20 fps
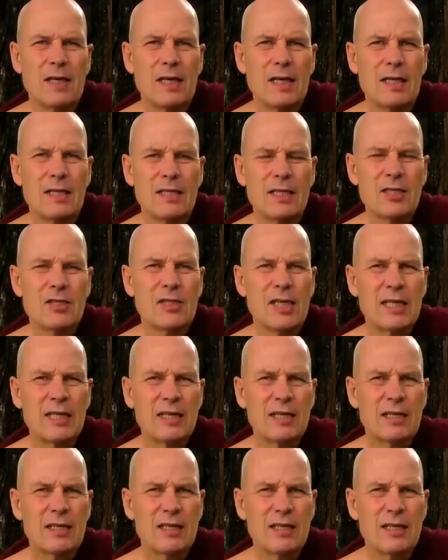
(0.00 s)
And this
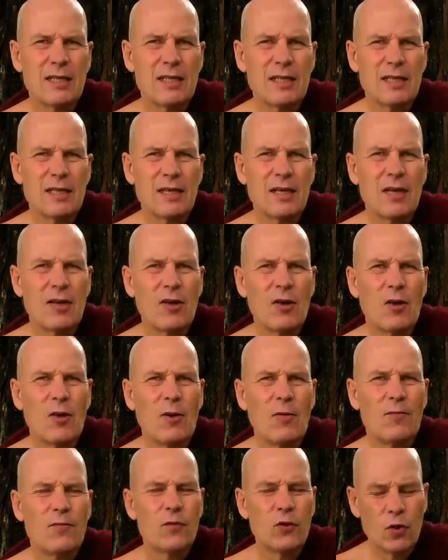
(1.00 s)
then
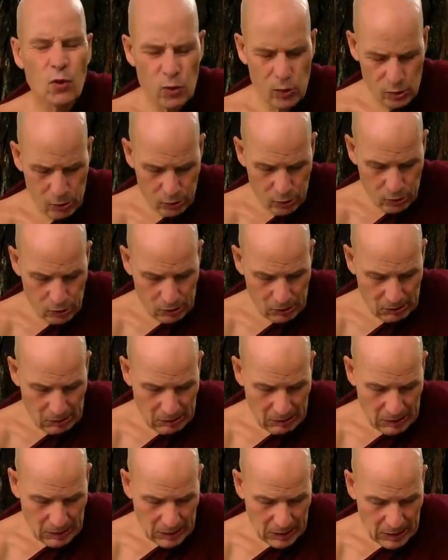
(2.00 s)
fuels
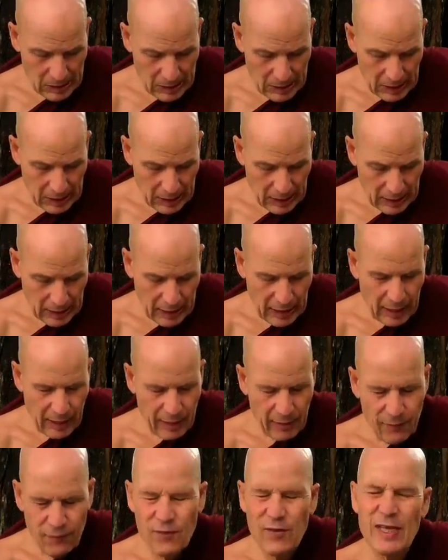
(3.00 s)

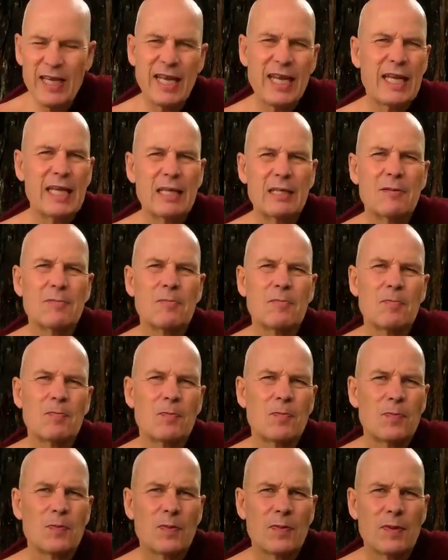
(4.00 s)
feeling,
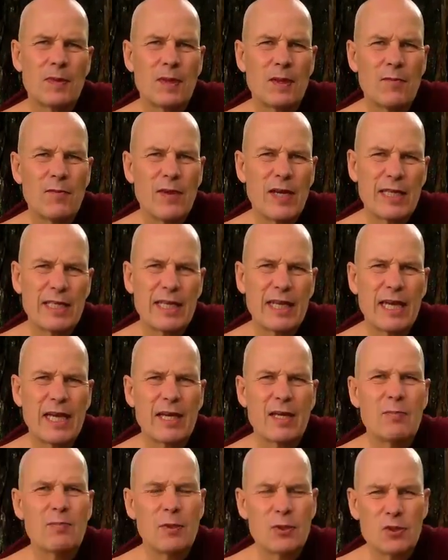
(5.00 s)
vedana,
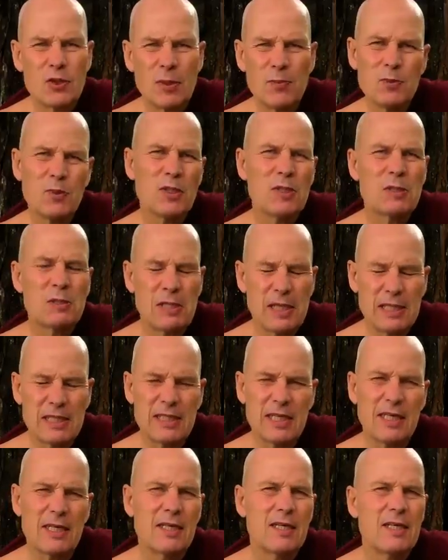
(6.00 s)
perception,
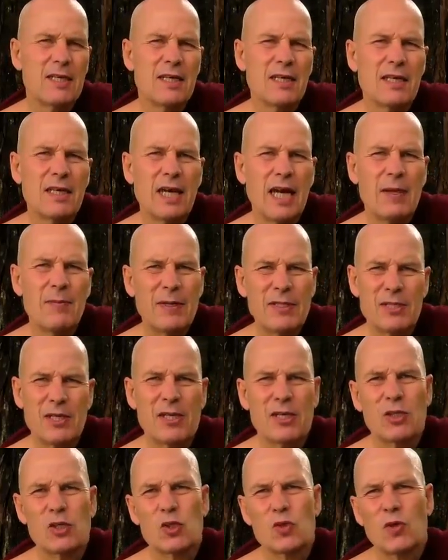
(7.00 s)
sanya, and
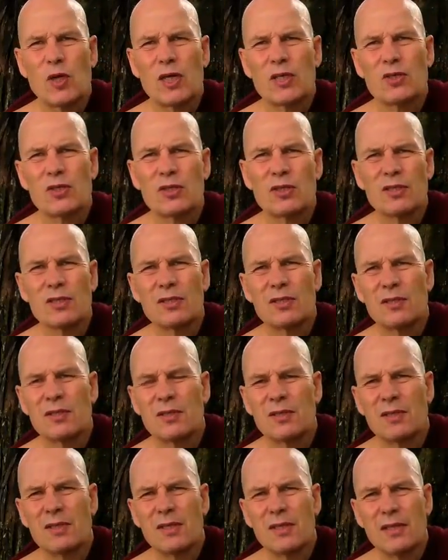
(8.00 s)
mental construction.
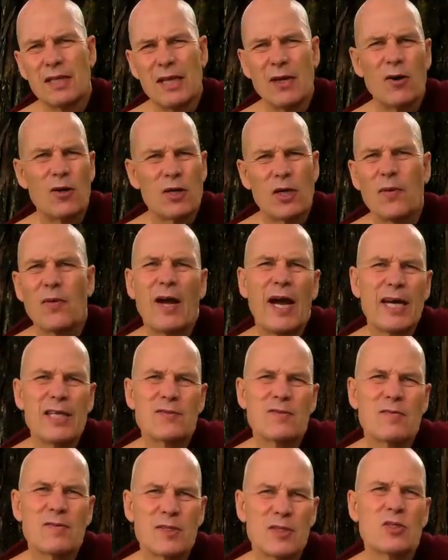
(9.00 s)
They all
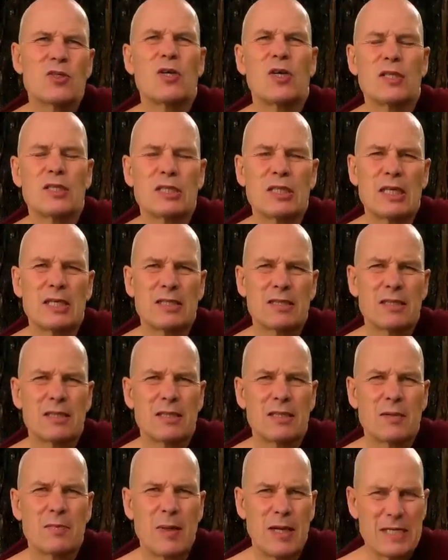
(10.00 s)
arise from this contact,
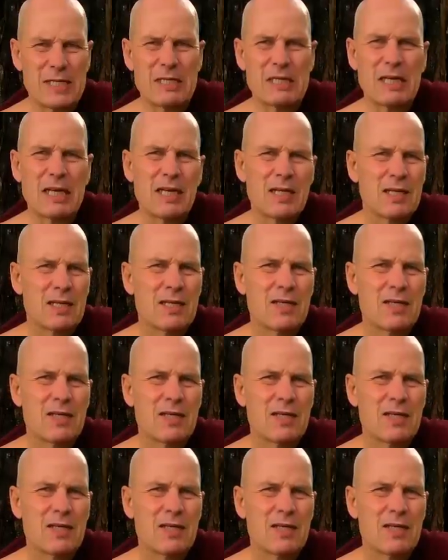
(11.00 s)
passa.